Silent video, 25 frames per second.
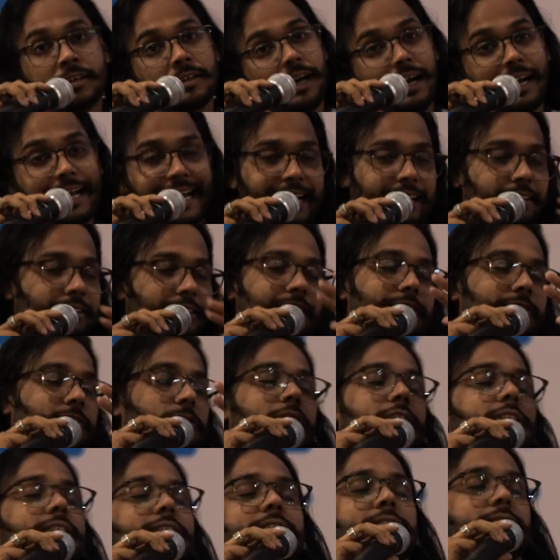again,
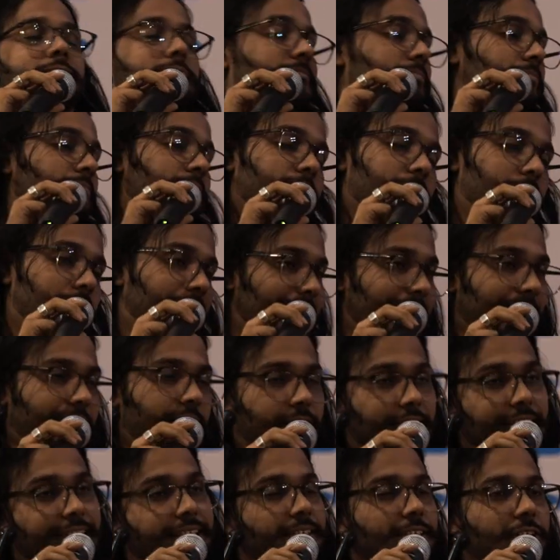
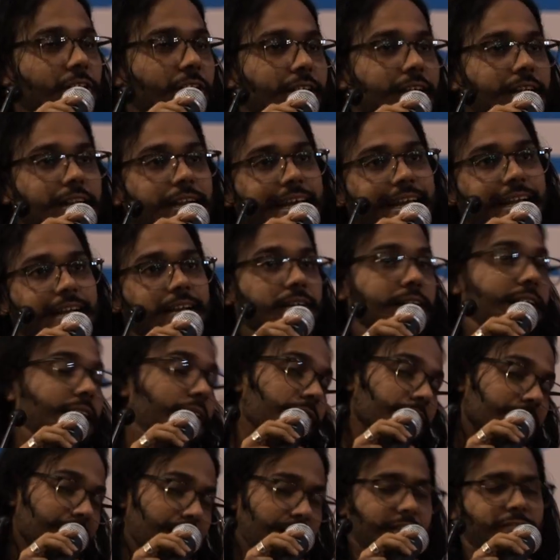it's not like,
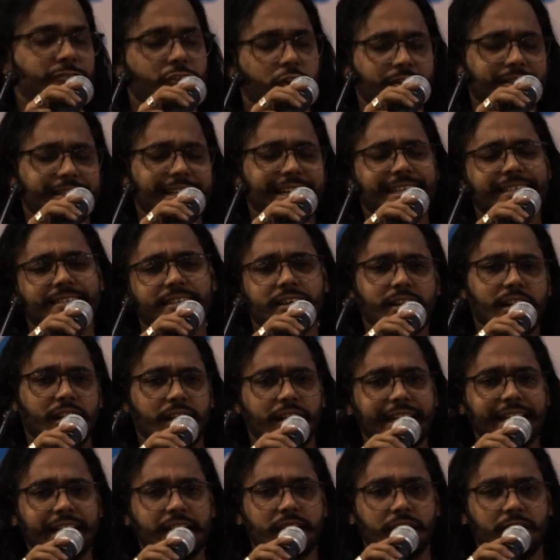of course, there is a
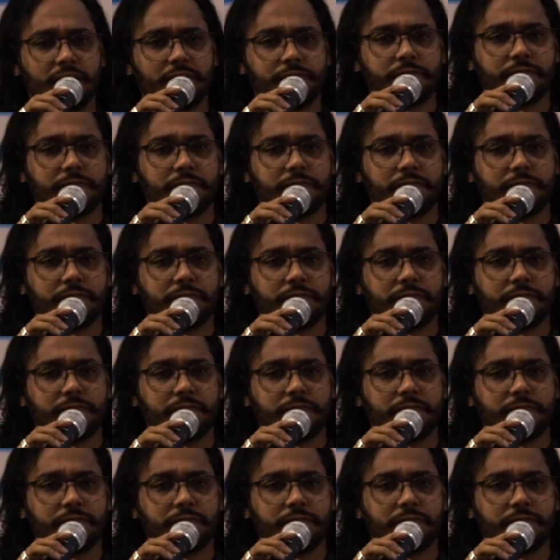learning curve